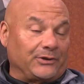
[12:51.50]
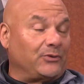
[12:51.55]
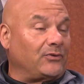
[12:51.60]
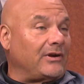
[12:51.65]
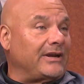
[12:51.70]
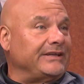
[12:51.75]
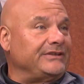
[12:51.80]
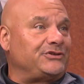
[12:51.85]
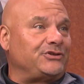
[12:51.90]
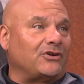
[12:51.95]
a
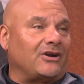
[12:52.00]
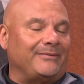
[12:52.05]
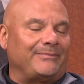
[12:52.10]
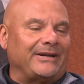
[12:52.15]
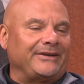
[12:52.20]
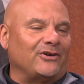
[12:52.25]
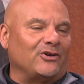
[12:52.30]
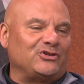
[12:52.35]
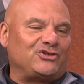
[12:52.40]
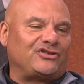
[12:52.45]
great job.
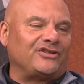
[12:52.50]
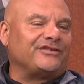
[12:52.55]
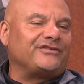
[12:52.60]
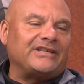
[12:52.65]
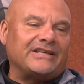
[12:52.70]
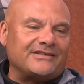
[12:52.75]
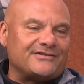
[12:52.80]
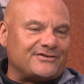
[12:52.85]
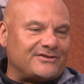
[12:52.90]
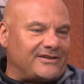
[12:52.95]
I know
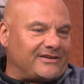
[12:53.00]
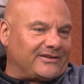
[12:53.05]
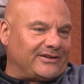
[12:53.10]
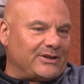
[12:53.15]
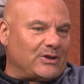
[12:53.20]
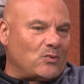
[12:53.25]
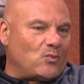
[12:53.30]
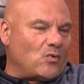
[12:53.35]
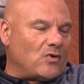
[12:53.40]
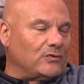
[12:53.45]

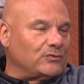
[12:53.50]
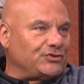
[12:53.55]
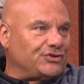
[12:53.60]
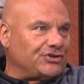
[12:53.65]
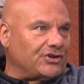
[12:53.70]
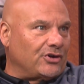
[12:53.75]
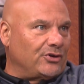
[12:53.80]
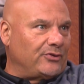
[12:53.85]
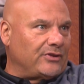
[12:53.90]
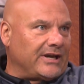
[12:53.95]
statistically it won't
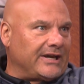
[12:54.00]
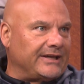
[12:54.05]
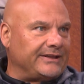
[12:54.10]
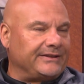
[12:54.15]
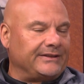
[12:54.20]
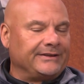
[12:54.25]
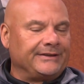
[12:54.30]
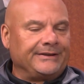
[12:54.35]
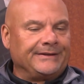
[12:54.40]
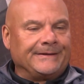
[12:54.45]
show
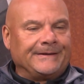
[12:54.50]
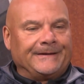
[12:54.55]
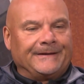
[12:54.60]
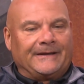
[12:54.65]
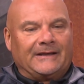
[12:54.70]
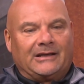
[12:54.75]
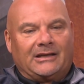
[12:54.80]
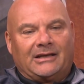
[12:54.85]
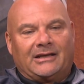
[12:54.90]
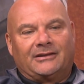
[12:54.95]
that.
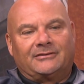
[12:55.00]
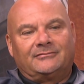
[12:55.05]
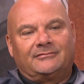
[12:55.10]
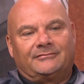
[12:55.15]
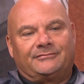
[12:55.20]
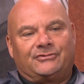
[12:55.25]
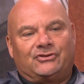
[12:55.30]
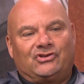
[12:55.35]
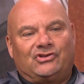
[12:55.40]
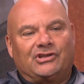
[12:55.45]

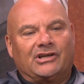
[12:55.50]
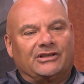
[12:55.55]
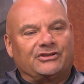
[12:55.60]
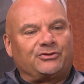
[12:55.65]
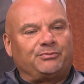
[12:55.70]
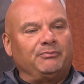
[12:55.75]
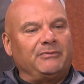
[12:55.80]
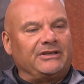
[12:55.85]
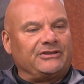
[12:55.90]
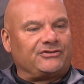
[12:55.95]

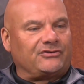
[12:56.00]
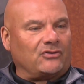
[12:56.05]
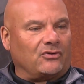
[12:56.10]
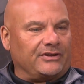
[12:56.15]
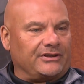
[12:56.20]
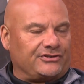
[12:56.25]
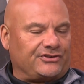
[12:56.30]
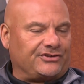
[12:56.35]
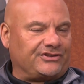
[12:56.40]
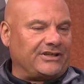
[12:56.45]
Just missed
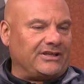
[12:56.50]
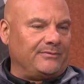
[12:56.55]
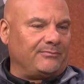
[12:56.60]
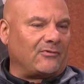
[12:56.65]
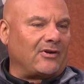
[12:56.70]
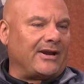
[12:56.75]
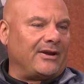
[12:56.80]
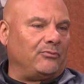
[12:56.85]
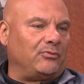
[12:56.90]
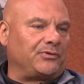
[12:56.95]
on a seam
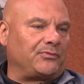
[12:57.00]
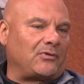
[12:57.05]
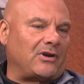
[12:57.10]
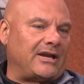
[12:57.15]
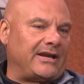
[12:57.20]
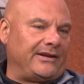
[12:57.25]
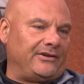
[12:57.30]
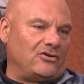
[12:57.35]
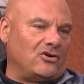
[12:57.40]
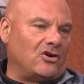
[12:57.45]
route with
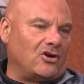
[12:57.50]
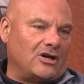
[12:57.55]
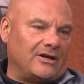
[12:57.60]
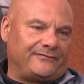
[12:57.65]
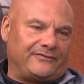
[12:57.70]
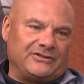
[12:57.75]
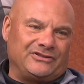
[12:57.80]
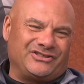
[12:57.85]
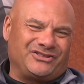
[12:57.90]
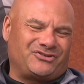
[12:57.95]
Ryan
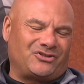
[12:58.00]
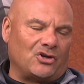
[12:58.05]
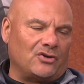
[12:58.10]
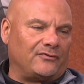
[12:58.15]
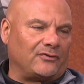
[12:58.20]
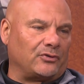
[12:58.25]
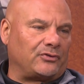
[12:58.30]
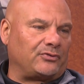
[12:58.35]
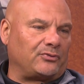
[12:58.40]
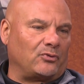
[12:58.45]
Hoff. He just
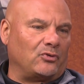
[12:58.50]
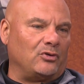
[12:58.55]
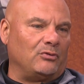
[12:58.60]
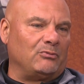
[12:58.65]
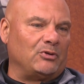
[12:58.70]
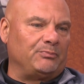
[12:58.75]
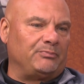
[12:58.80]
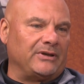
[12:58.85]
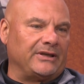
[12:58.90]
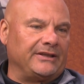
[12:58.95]
overthrew
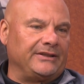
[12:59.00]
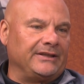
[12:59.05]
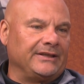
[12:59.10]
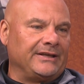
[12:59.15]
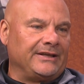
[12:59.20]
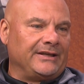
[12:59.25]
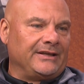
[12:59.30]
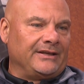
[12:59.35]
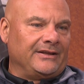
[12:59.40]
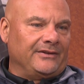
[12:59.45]
him a bit.
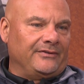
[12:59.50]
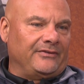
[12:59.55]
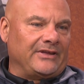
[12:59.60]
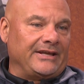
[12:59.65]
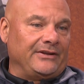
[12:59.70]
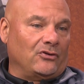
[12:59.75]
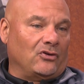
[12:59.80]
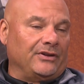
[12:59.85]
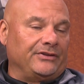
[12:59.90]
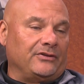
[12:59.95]

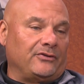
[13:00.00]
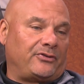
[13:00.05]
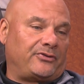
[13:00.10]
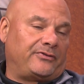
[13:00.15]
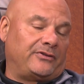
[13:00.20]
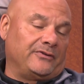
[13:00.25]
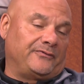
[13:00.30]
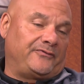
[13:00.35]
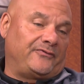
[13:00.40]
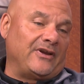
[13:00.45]
Then on the
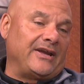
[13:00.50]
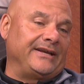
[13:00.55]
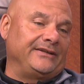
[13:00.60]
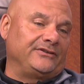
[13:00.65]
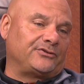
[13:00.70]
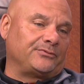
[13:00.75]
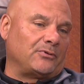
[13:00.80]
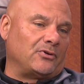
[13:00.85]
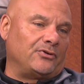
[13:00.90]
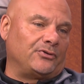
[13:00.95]

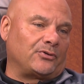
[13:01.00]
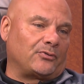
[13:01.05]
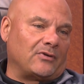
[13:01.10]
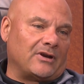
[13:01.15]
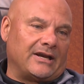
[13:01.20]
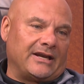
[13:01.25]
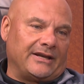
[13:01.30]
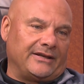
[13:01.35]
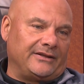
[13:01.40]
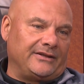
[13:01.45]
fade throw to
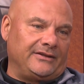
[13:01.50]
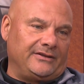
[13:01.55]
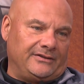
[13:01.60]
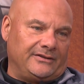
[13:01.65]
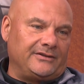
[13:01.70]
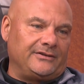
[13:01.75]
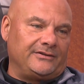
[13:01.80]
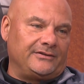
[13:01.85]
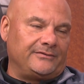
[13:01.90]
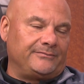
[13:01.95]
Ryan,
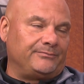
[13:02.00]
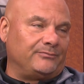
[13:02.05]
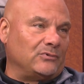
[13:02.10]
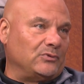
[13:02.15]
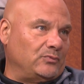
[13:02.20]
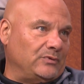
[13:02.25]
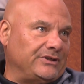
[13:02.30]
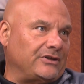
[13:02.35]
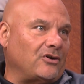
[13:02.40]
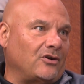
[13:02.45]
he
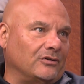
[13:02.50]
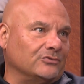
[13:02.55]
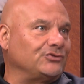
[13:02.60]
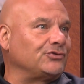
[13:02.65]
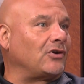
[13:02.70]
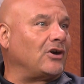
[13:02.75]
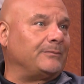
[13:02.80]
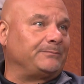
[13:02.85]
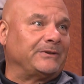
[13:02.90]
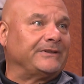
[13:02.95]
what we call
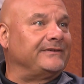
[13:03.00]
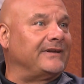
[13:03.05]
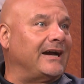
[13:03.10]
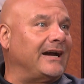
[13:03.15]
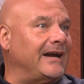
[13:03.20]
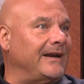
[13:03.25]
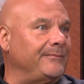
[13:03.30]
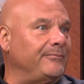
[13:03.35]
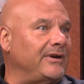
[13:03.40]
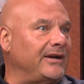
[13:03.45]
dropped a
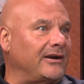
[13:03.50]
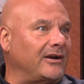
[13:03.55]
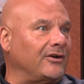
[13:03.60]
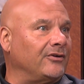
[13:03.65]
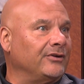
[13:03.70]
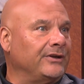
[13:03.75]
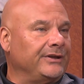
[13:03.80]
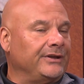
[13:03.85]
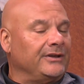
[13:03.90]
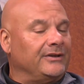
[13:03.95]
dime there.
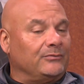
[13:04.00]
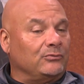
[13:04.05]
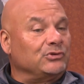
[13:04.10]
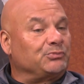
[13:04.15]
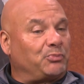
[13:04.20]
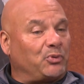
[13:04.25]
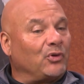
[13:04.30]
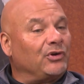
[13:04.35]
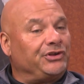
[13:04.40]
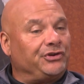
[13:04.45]
It was
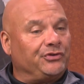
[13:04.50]
pretty